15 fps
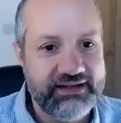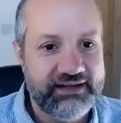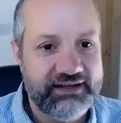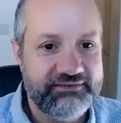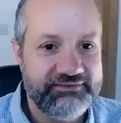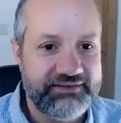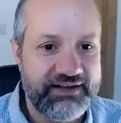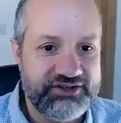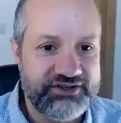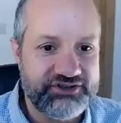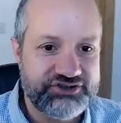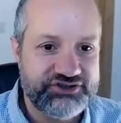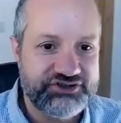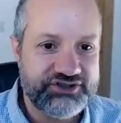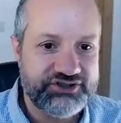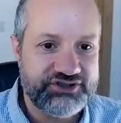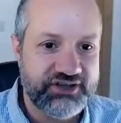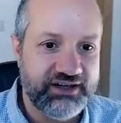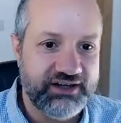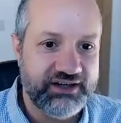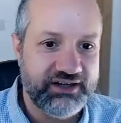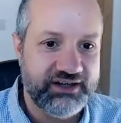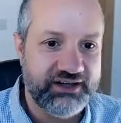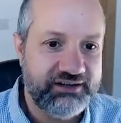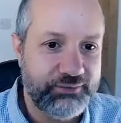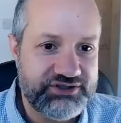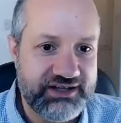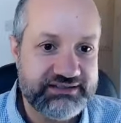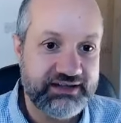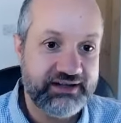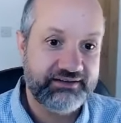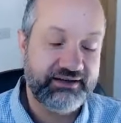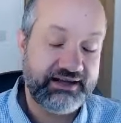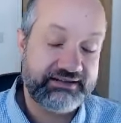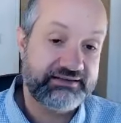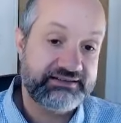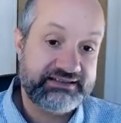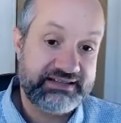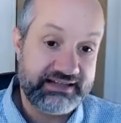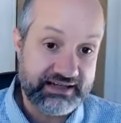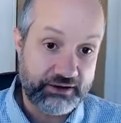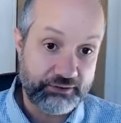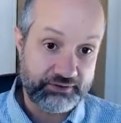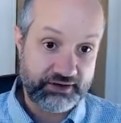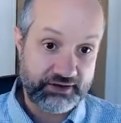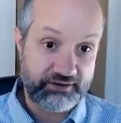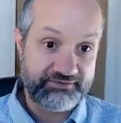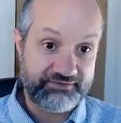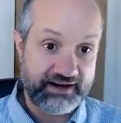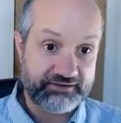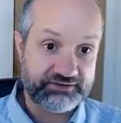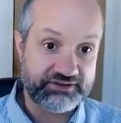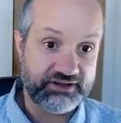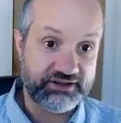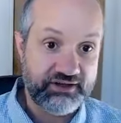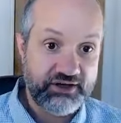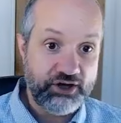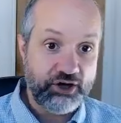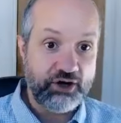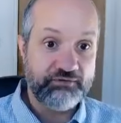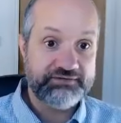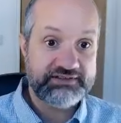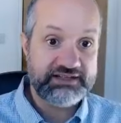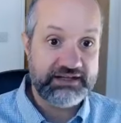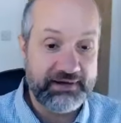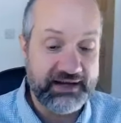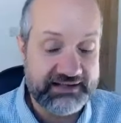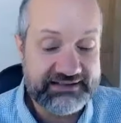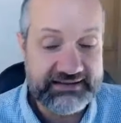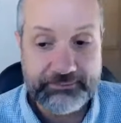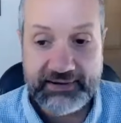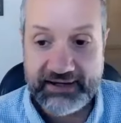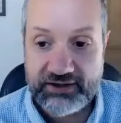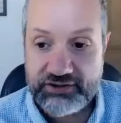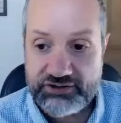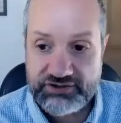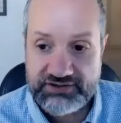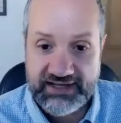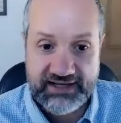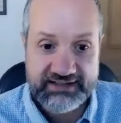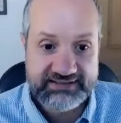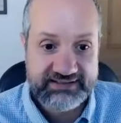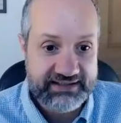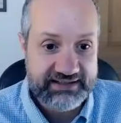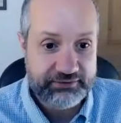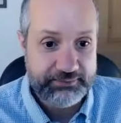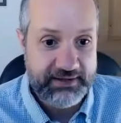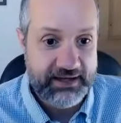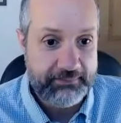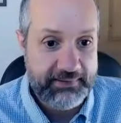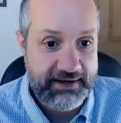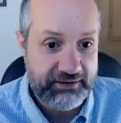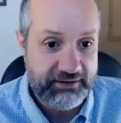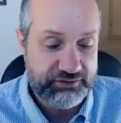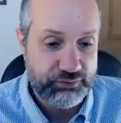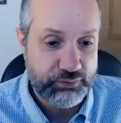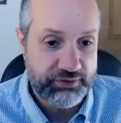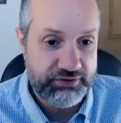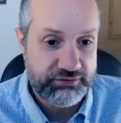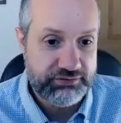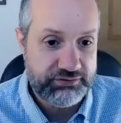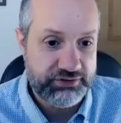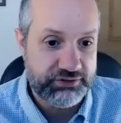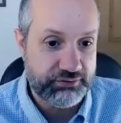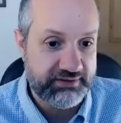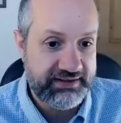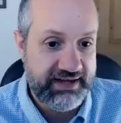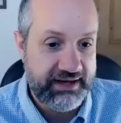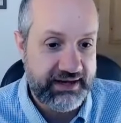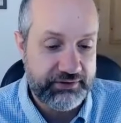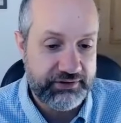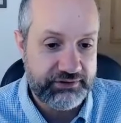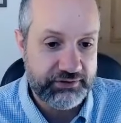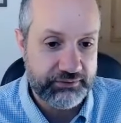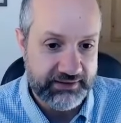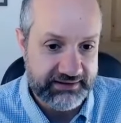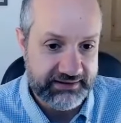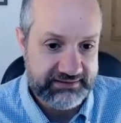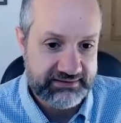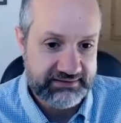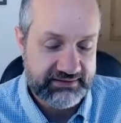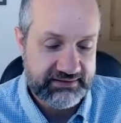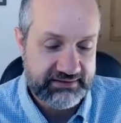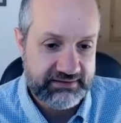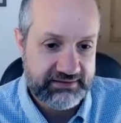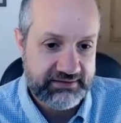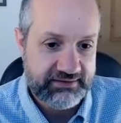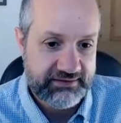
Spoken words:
venture, which is the CEO and co-founder of TPXimpact. Could you tell us a little bit about what you do and how you do it?